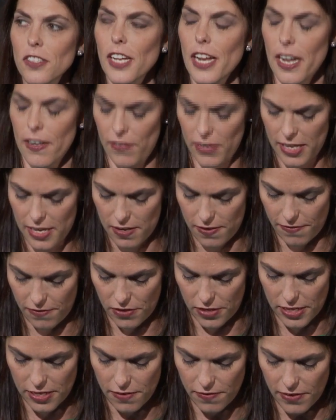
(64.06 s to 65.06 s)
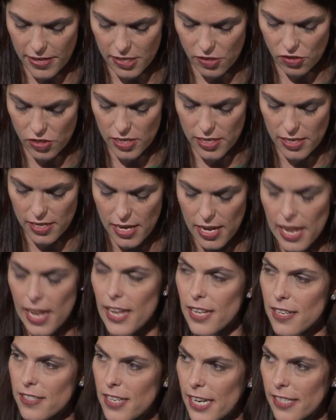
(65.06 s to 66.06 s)
advocate for innovation
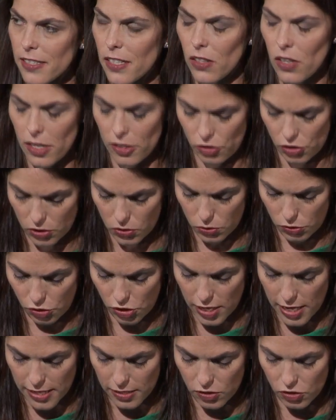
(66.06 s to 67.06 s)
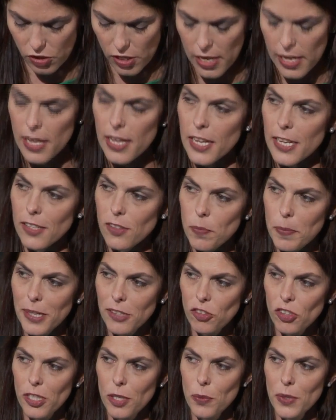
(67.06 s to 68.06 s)
and technological change,
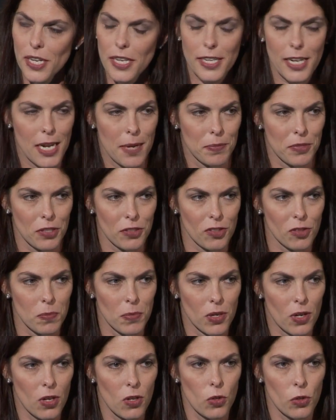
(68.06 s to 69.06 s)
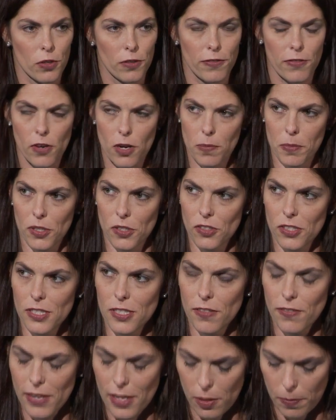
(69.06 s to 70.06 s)
especially when it came to smallholder farmers in
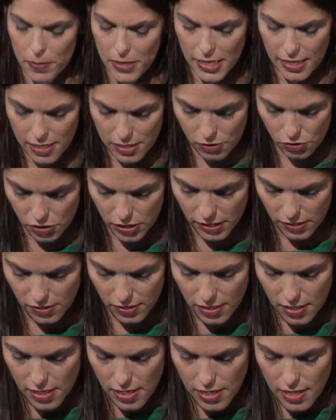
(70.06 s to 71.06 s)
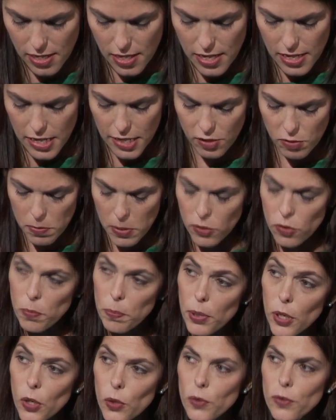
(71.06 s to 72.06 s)
developing countries. His most
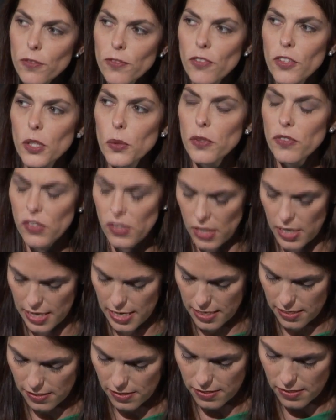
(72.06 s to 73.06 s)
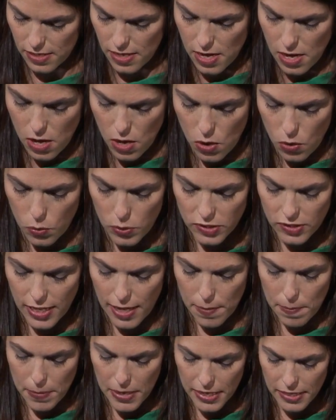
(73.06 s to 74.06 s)
potent view of science was
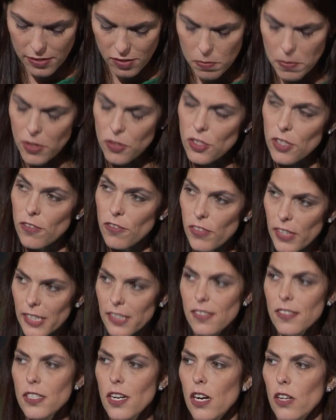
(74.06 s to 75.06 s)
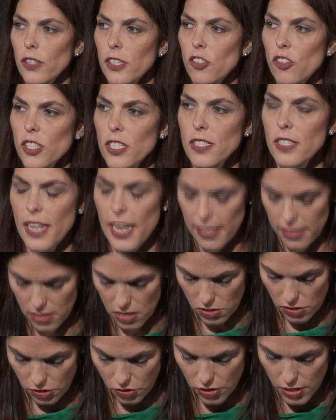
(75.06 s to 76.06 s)
that man's most advanced knowledge and
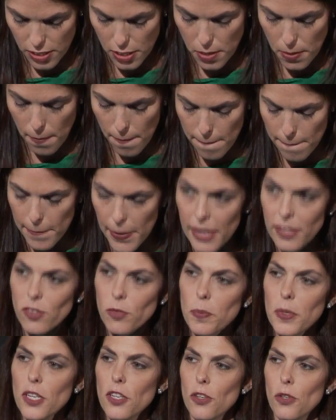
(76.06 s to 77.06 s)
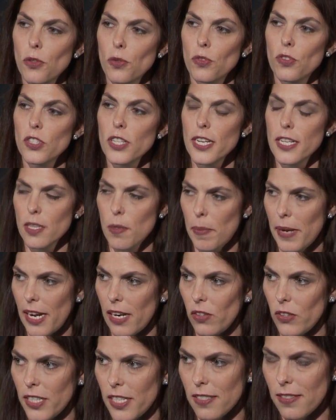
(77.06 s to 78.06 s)
technology must be used in the
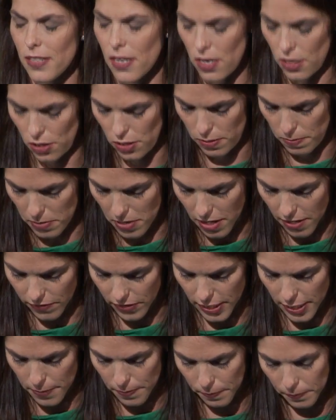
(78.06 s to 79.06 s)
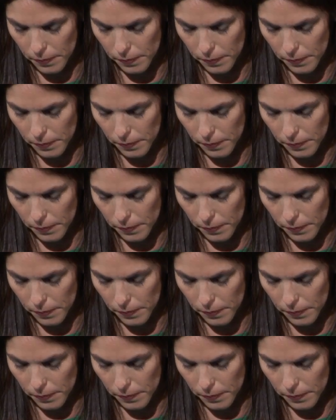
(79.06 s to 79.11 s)
battle against hunger and poverty.